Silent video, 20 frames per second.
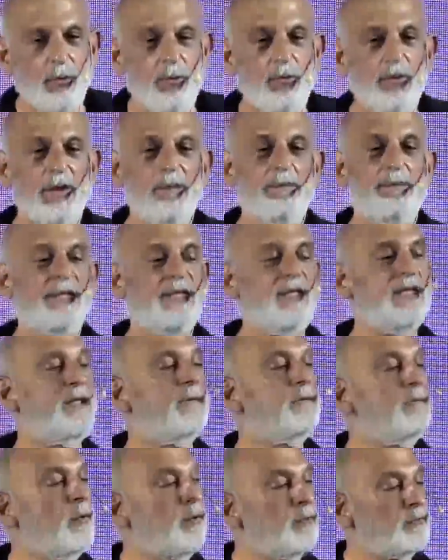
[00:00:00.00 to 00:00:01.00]
will be
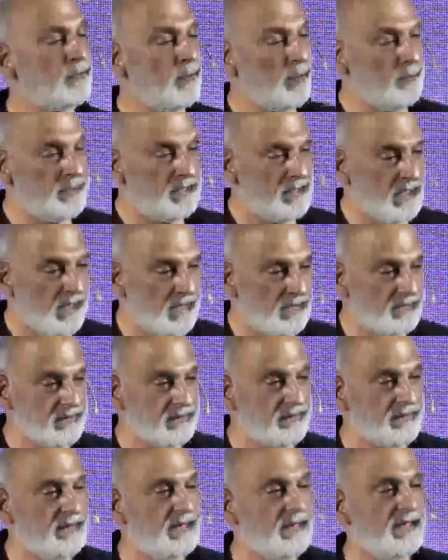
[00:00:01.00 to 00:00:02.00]
more
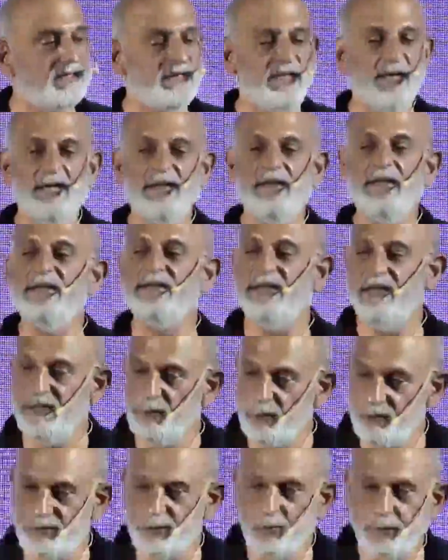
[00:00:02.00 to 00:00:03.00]
dominant than they
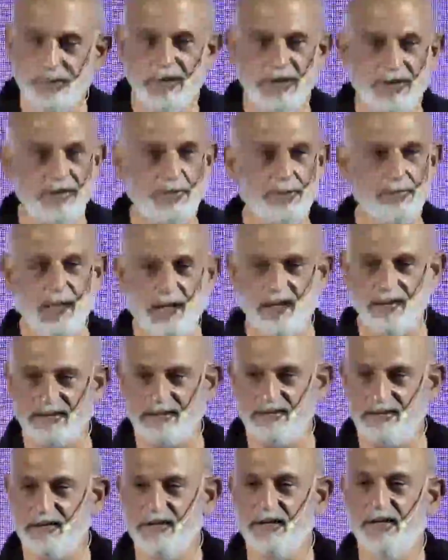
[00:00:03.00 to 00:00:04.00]
used to be in the
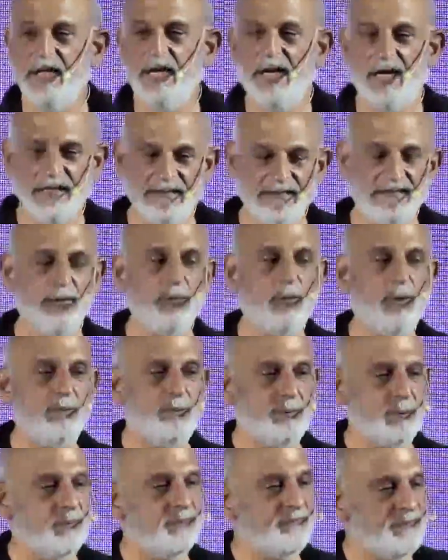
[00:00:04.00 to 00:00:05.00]
past, and they will
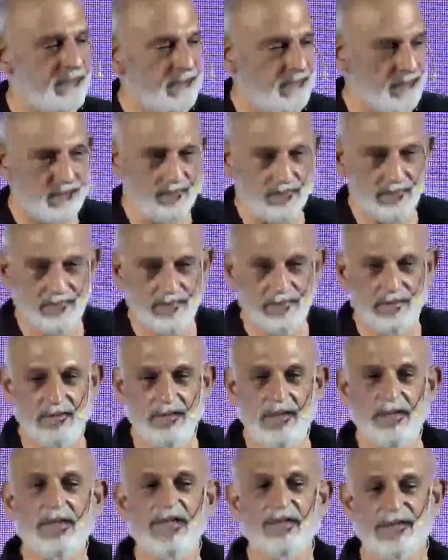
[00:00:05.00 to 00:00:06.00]
prevail.
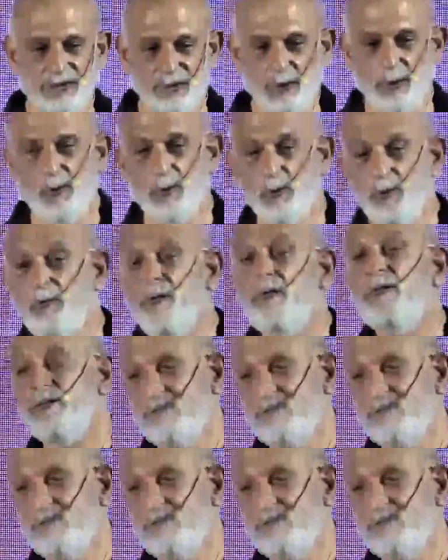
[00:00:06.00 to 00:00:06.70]
So